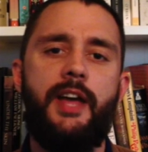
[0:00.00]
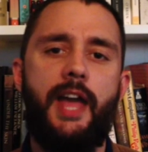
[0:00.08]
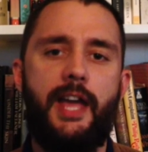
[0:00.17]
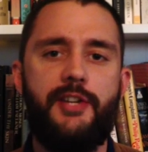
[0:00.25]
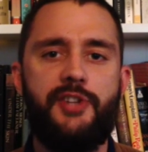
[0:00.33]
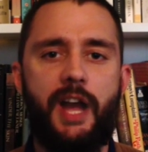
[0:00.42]

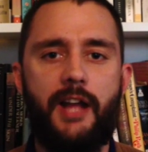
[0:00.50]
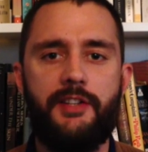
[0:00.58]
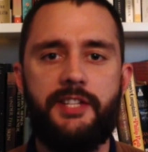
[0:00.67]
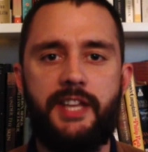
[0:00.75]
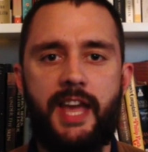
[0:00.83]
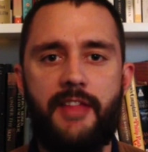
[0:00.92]
a child
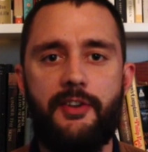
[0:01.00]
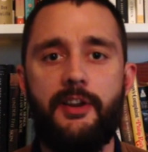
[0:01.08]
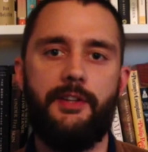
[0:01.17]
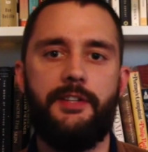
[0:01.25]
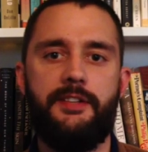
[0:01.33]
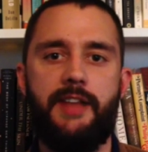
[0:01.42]
together
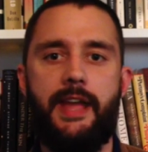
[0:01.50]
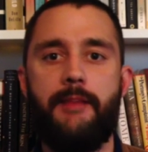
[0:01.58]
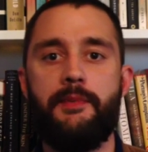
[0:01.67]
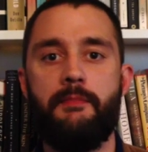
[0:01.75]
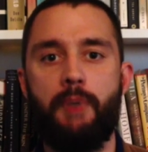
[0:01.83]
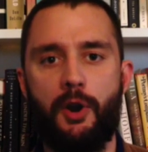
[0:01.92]

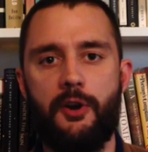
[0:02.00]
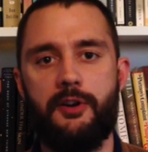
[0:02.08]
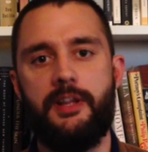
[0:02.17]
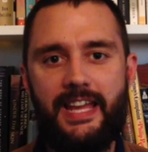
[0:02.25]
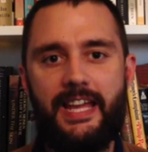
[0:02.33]
named Bird.